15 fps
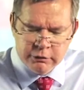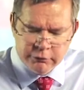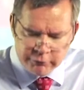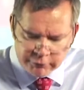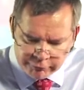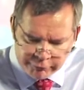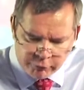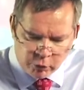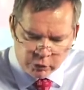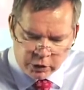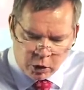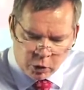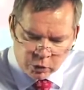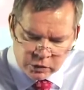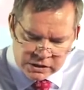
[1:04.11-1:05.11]
for the
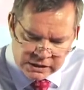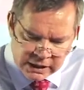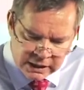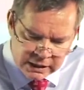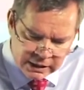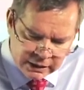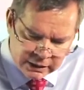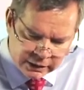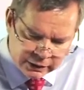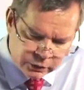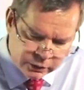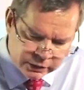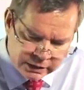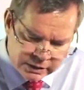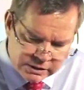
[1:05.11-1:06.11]
wholesaler, you
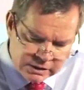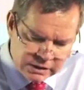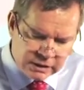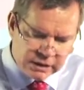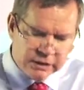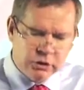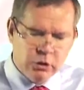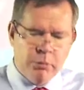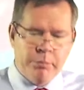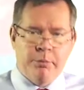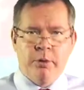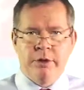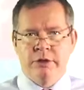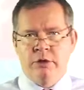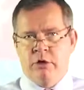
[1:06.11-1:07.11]
can see that your
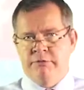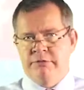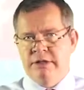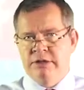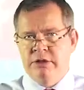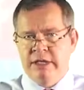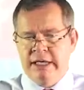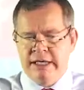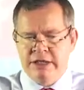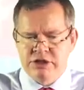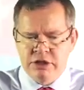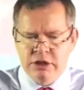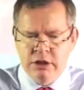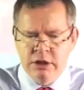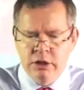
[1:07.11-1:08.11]
point of
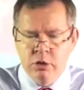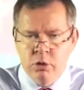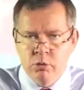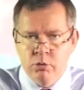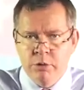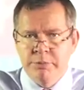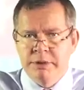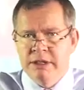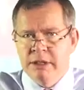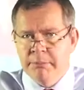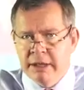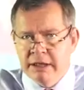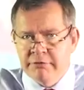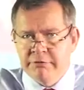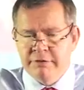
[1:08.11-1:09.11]
interaction will be the
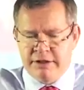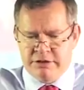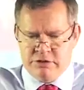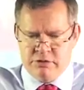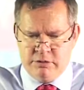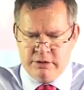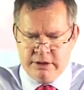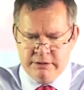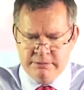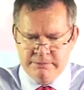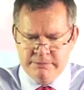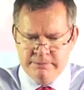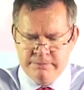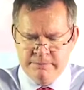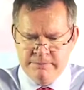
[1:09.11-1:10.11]
manufacturer.
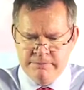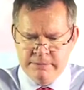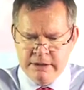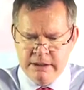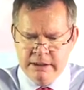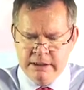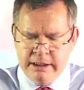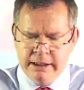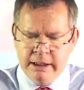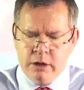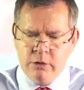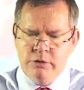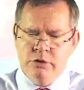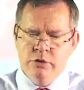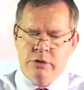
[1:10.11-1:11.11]
Now
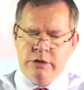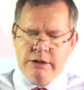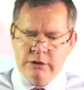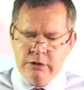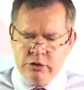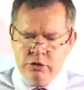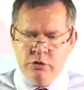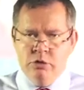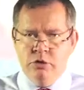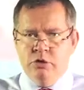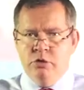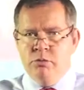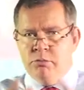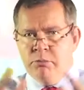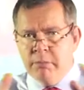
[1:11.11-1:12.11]
you
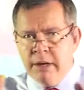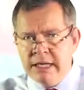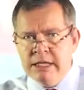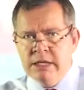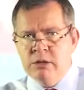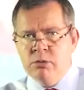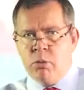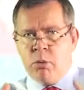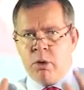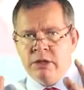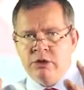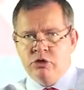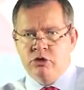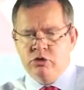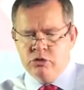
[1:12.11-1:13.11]
may
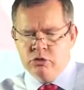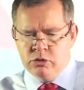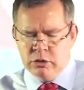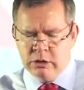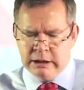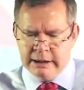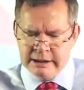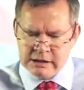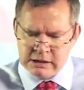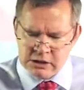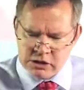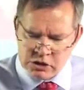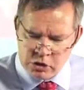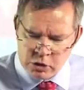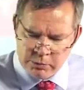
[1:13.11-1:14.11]
want to, let's
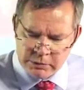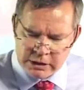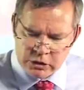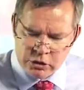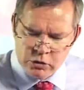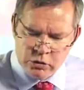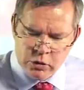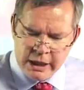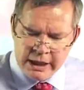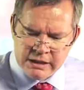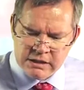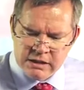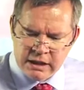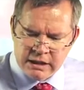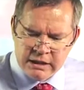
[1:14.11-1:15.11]
assume that you as
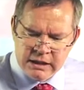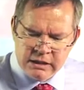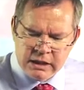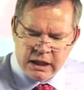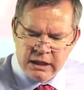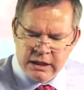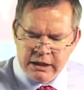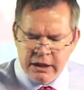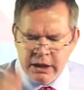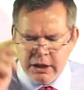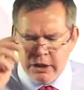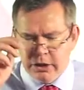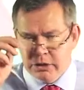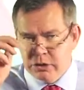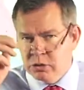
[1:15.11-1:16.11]
the retailer,
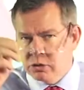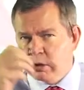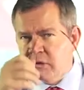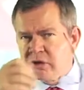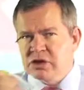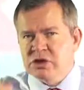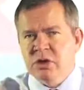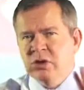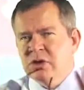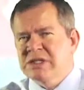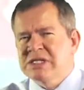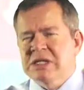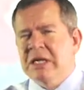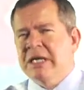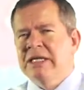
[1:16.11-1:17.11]
you're concerned
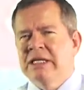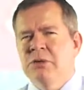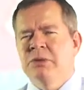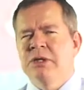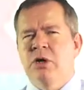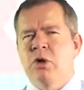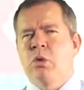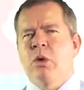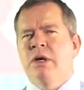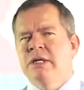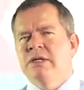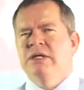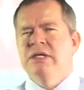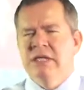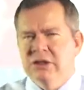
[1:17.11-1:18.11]
slightly with the
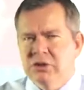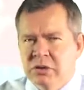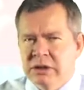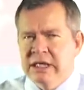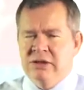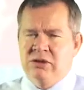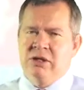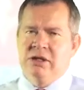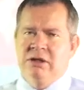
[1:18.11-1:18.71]
quality that you're getting